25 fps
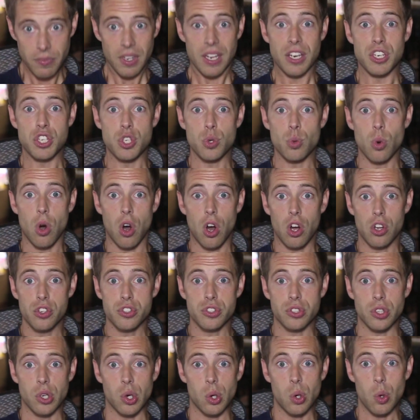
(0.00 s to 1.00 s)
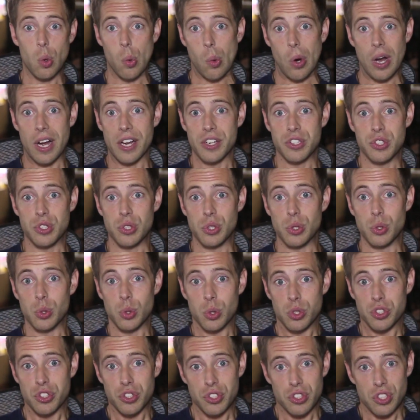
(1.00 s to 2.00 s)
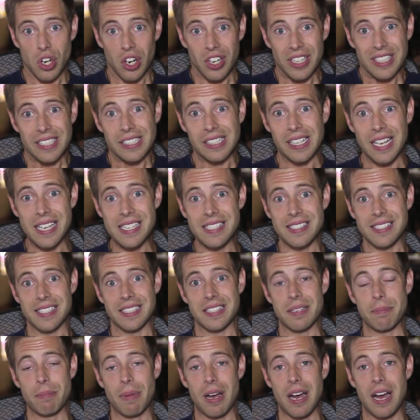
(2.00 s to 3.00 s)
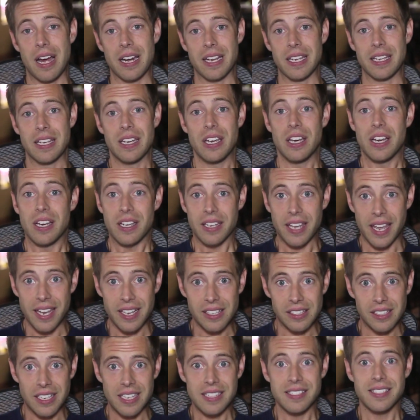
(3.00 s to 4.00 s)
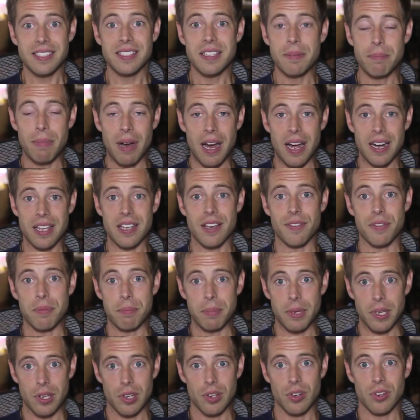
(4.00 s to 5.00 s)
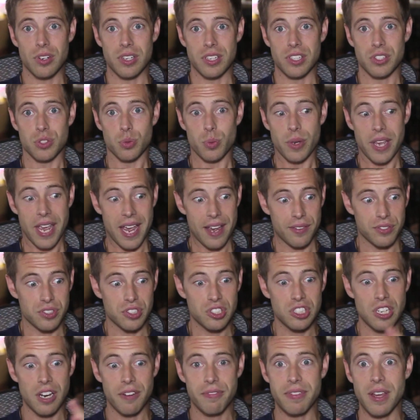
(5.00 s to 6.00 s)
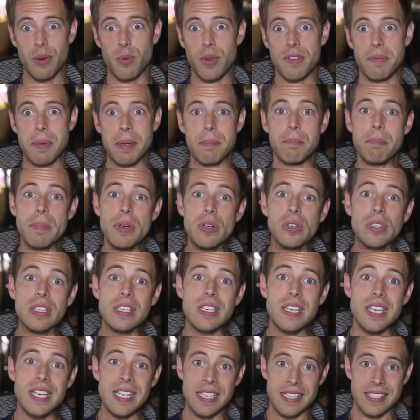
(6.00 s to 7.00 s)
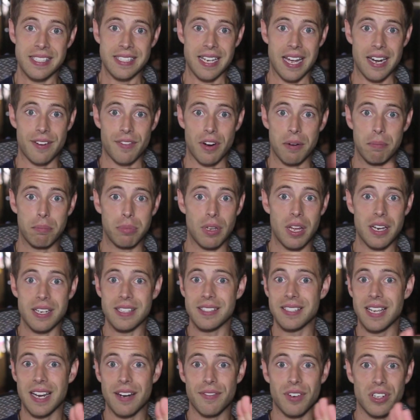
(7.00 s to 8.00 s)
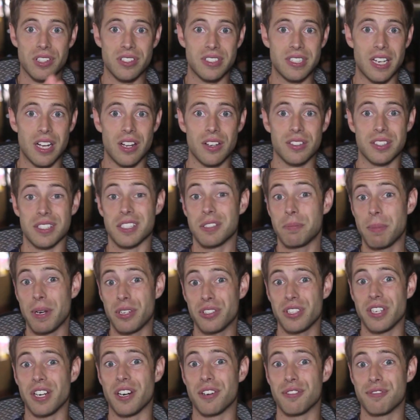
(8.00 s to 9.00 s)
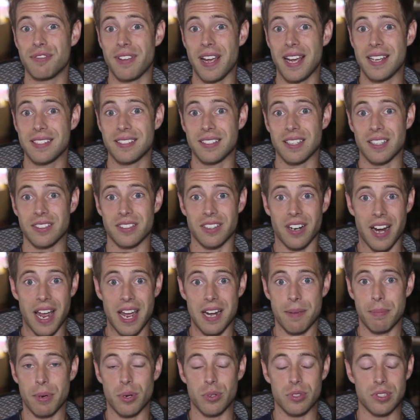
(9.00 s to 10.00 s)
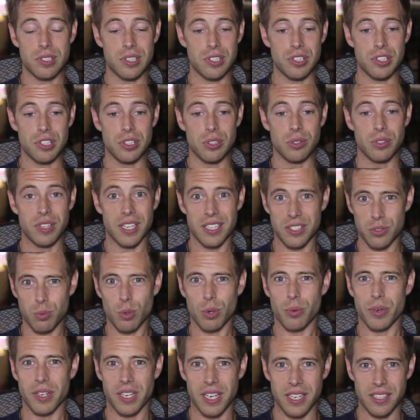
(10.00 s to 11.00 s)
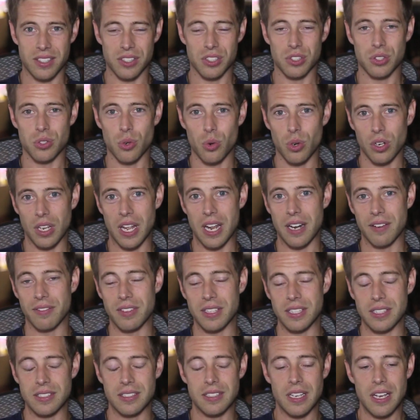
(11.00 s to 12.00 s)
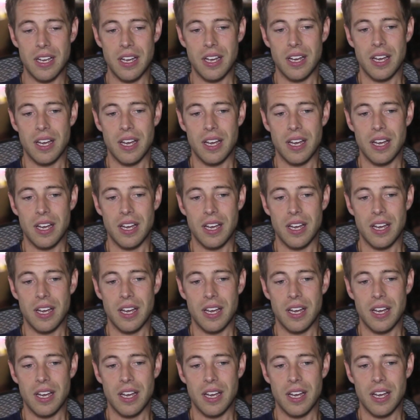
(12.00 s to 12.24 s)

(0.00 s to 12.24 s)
And you also want to start cleansing the body, okay? Cleansing the body of impurities. We have stuff that we've been building inside of our blood, inside of our cells, especially in our fat cells or adipose tissue. That's where we like to store a lot of these